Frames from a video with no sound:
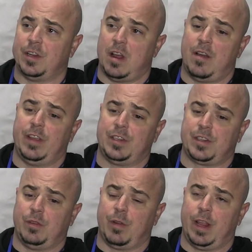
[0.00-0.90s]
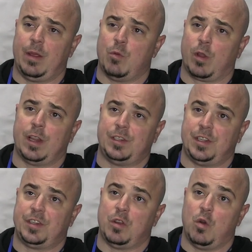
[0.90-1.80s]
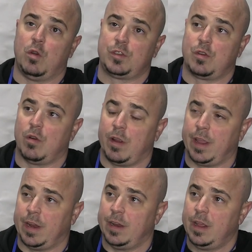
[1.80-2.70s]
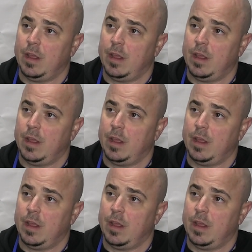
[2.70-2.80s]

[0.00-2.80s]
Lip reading: And obviously we're getting more consistent goal scoring and